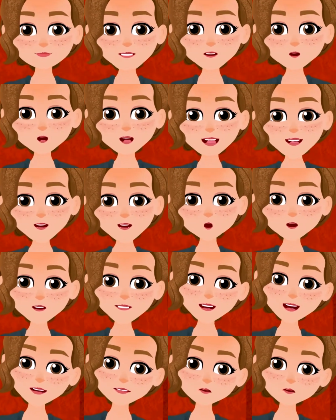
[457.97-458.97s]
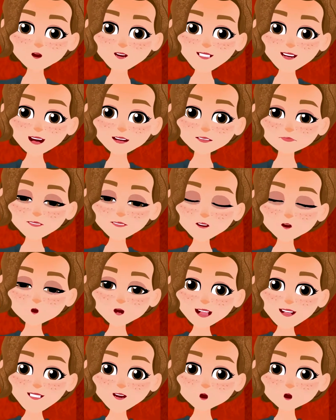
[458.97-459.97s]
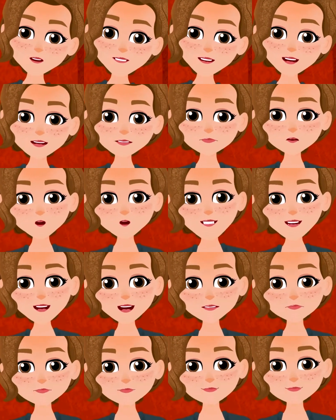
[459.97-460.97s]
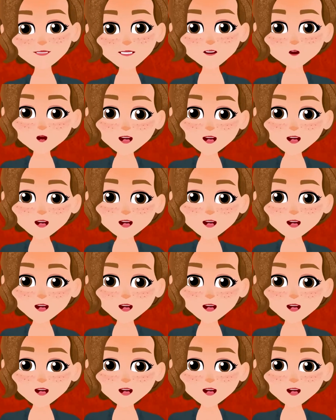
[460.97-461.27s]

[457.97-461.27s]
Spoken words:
At this point, it was too late to say anything. The